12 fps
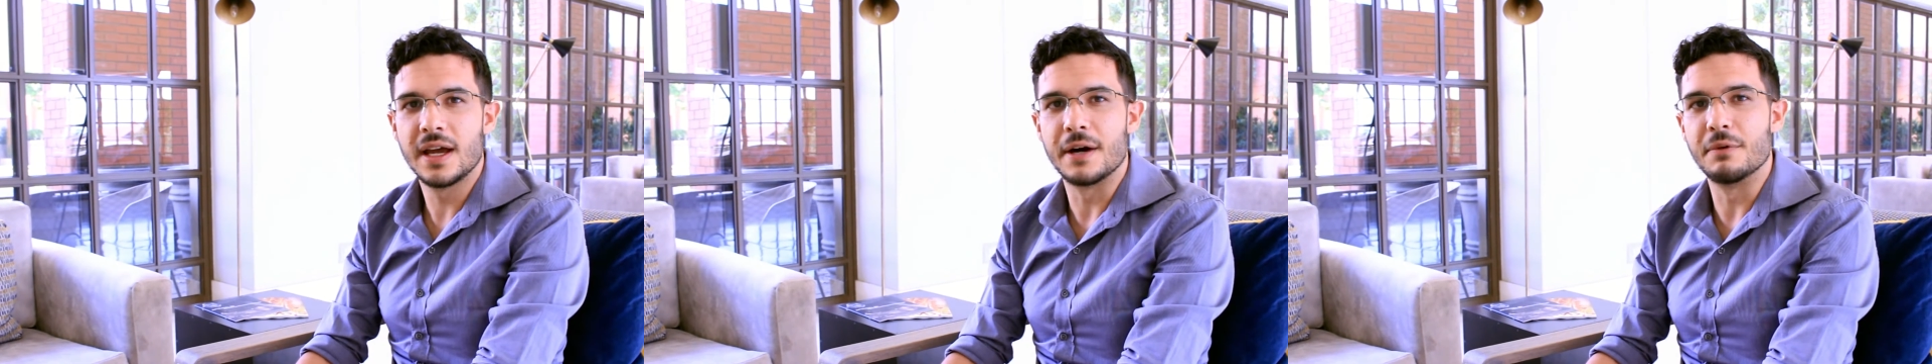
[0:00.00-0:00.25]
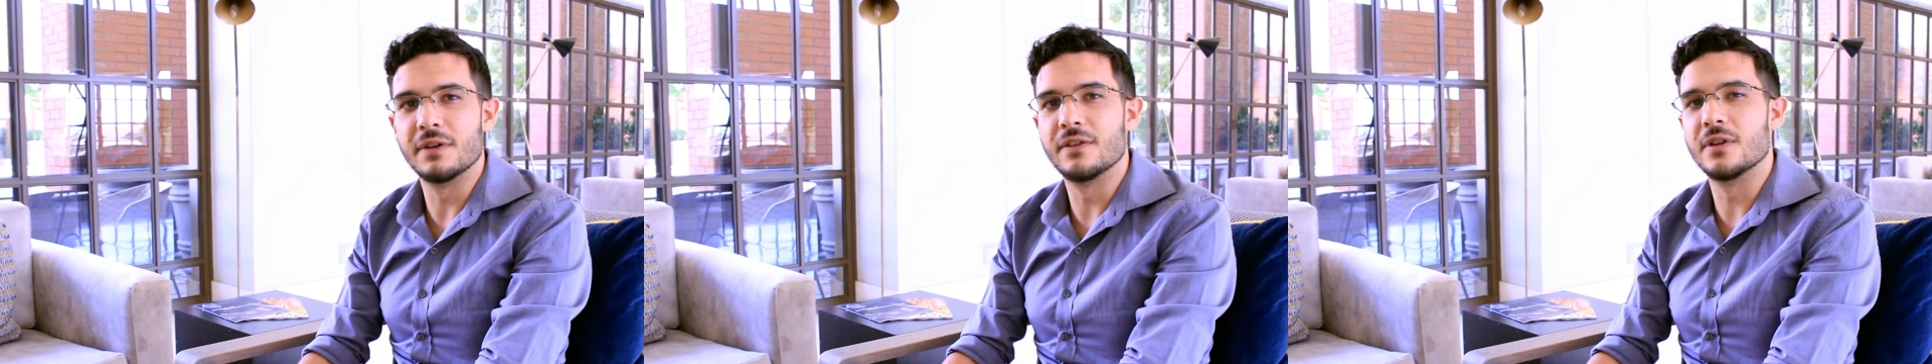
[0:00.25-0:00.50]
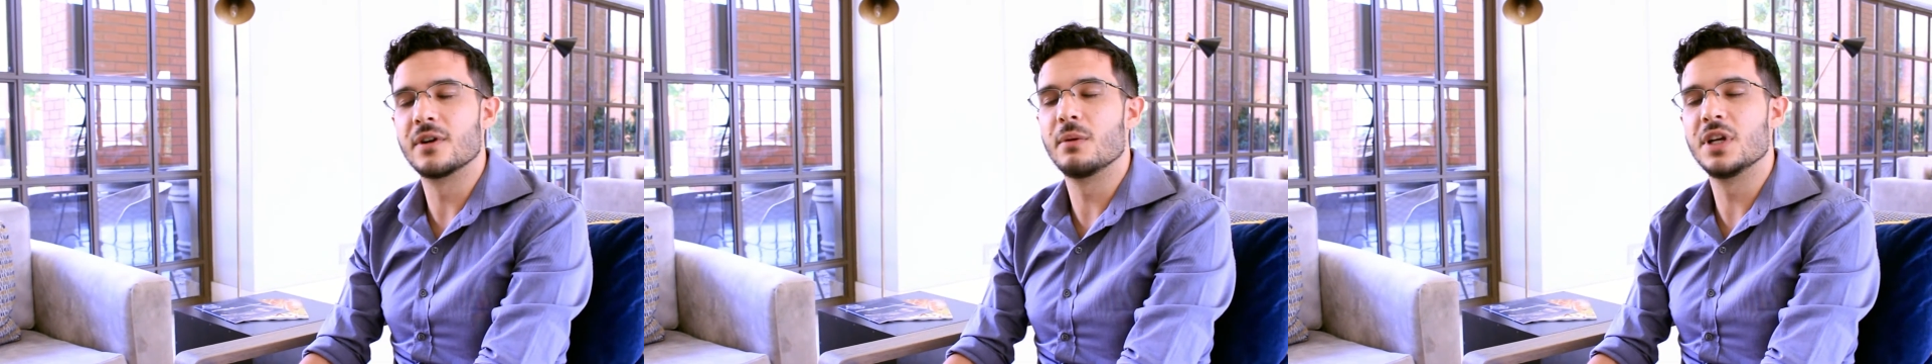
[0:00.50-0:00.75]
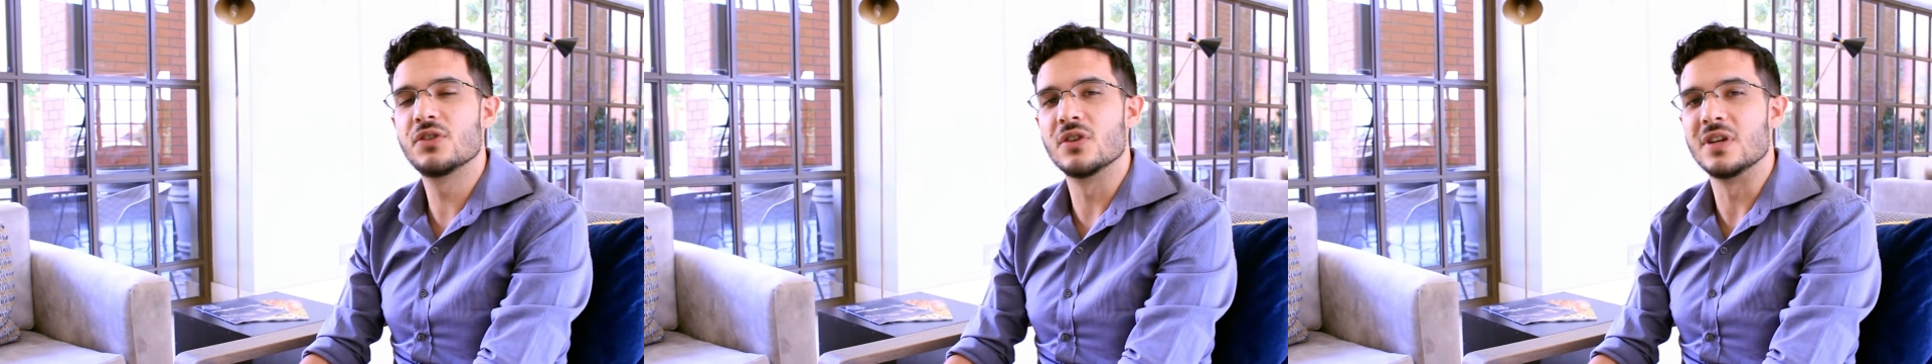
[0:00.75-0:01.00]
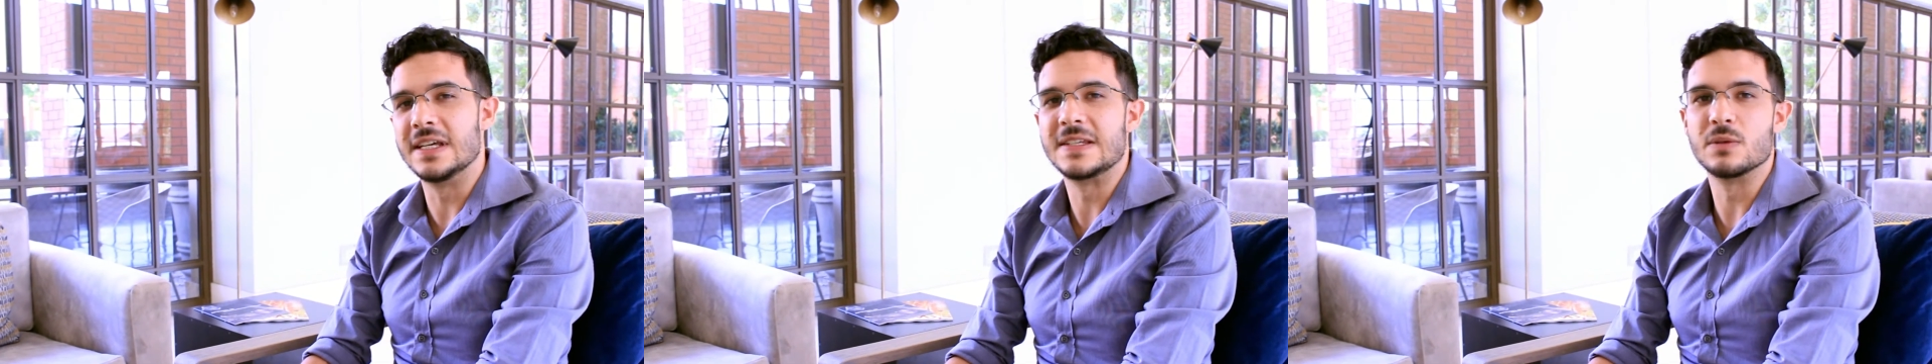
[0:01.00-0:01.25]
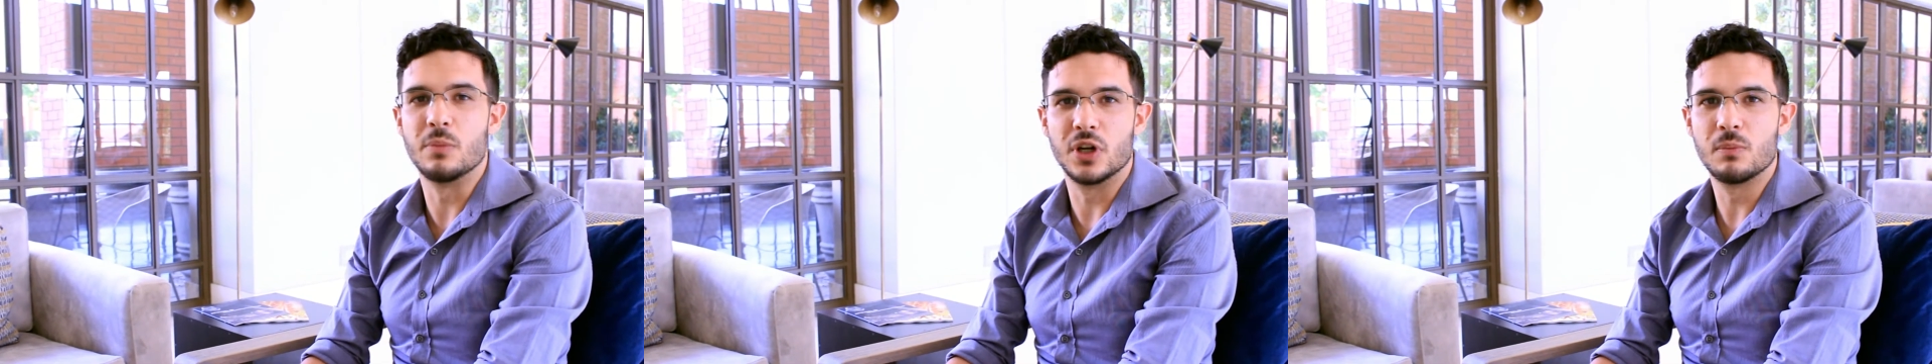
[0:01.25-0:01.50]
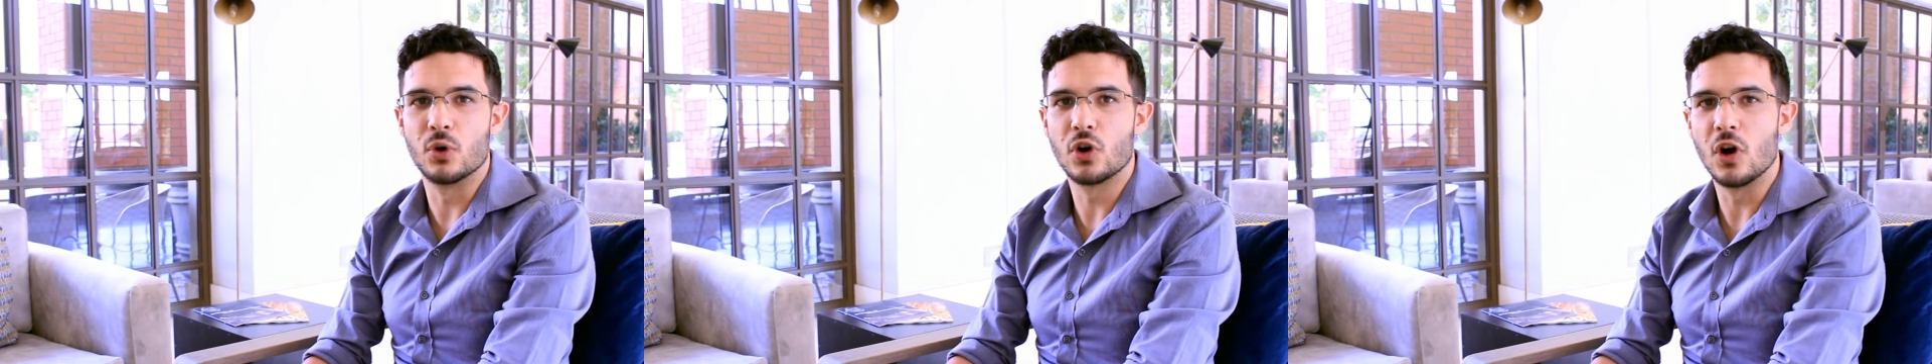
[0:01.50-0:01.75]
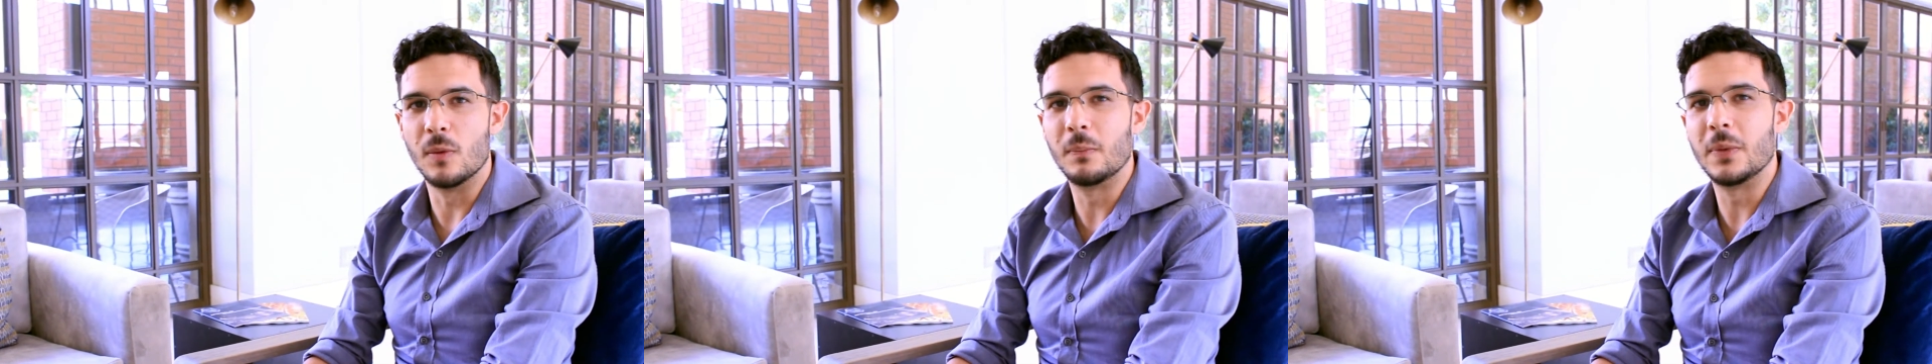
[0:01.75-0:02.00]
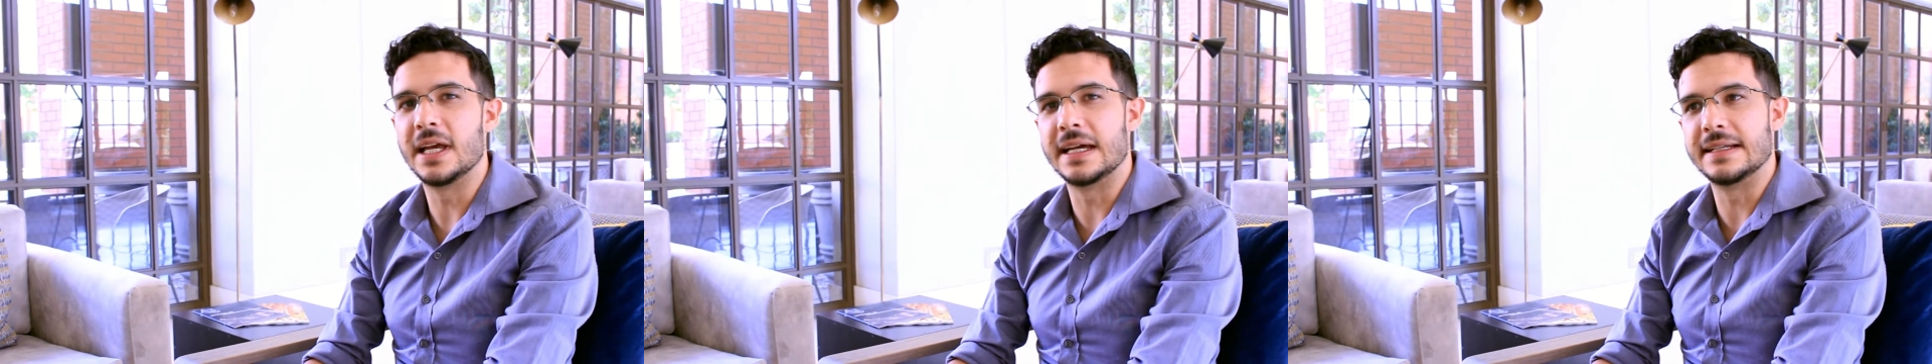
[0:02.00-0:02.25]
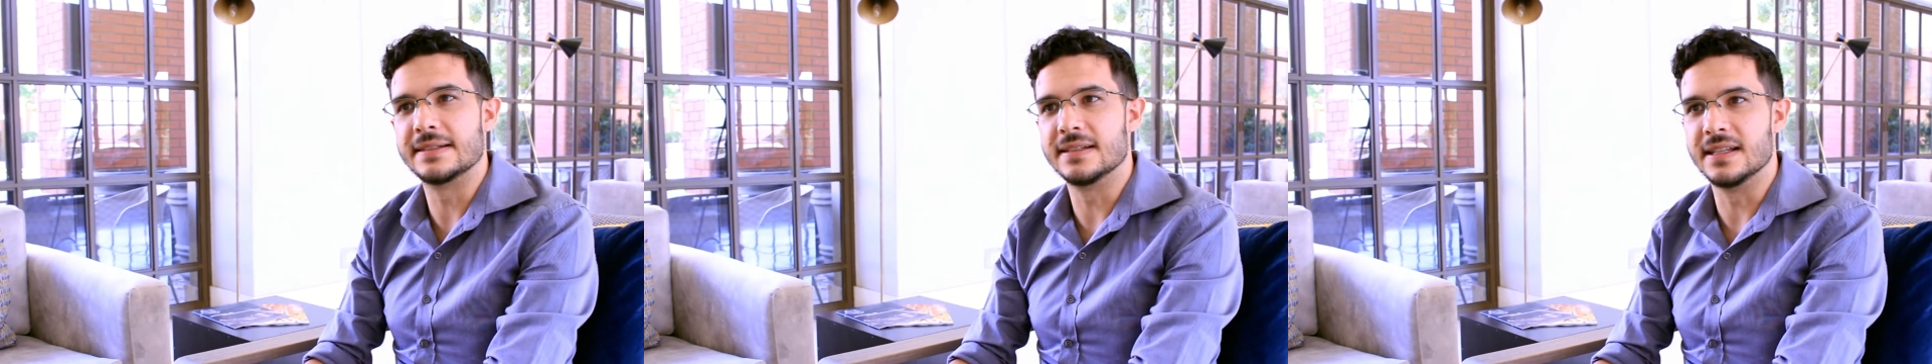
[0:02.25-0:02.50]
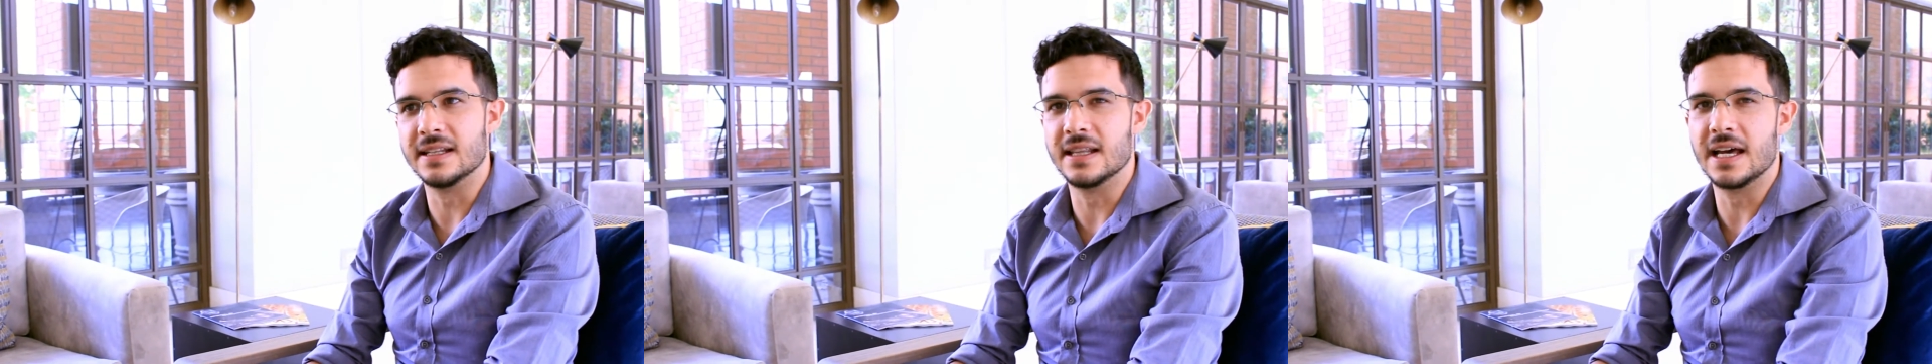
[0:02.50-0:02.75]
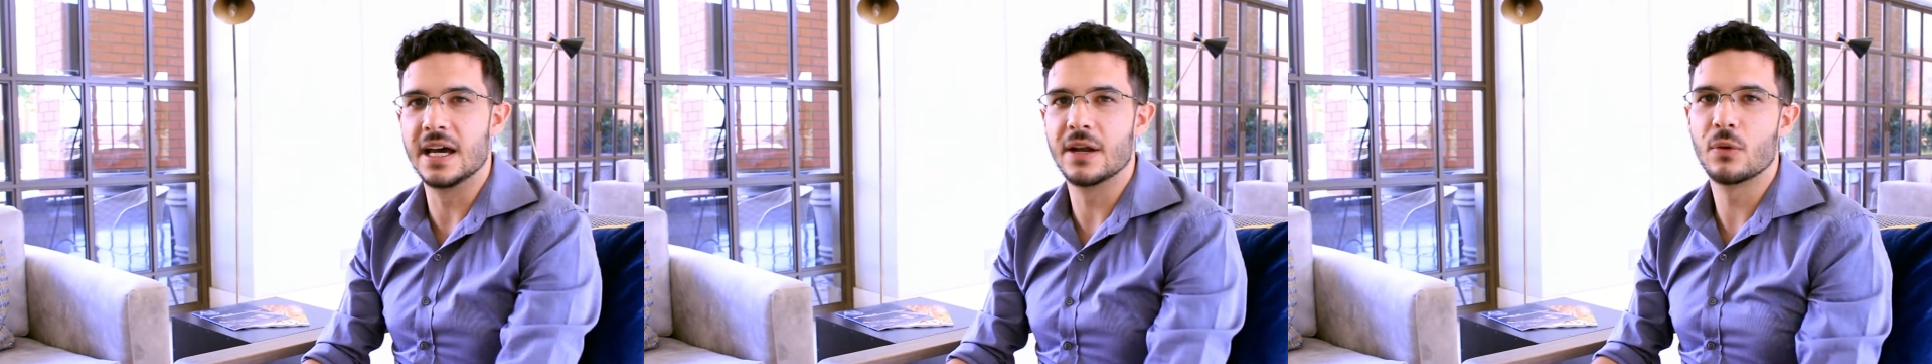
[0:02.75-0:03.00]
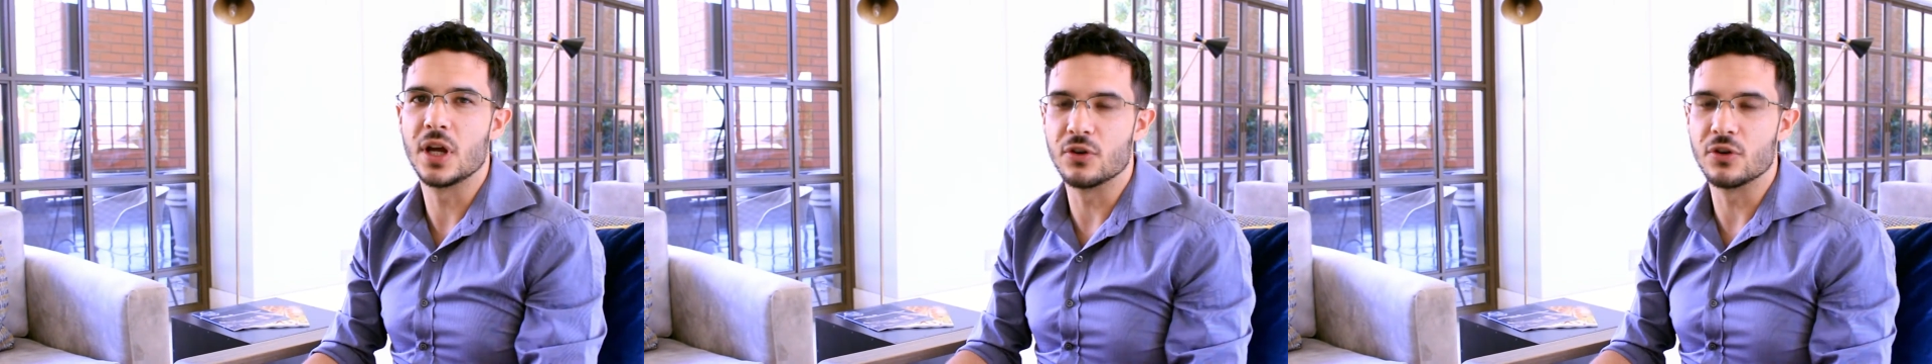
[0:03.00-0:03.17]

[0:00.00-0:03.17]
However, the question is a bit more complicated than that.